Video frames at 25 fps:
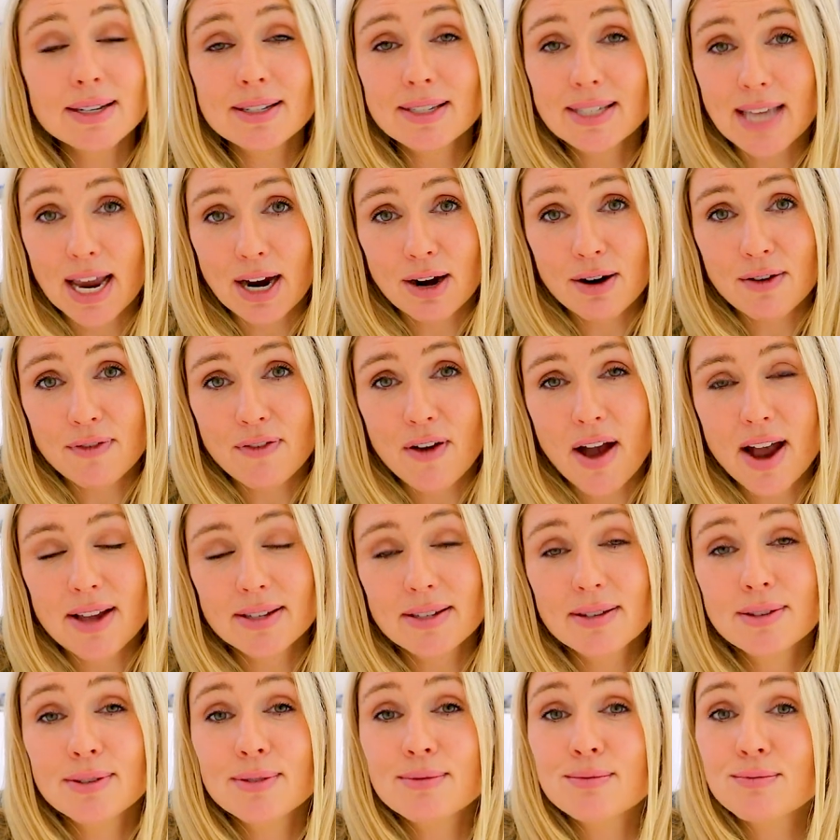and
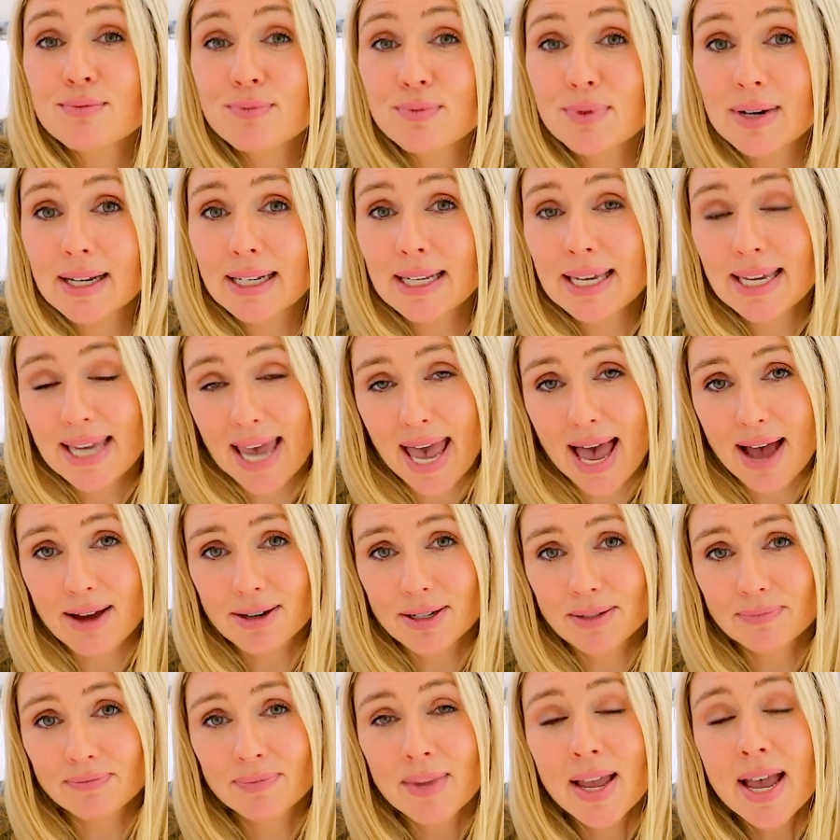sacrifices really
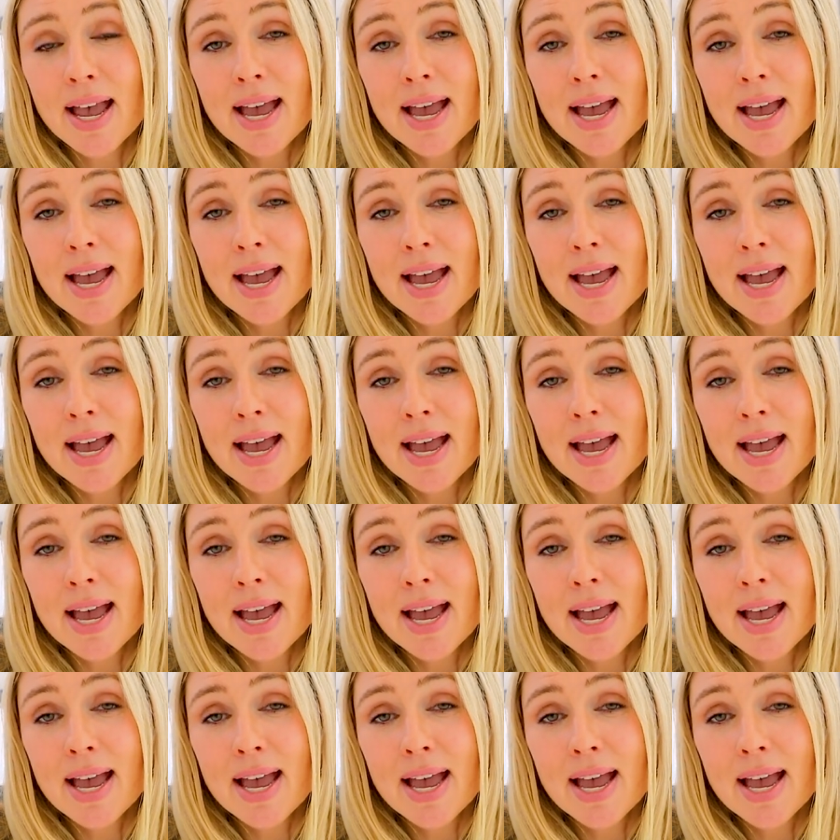count.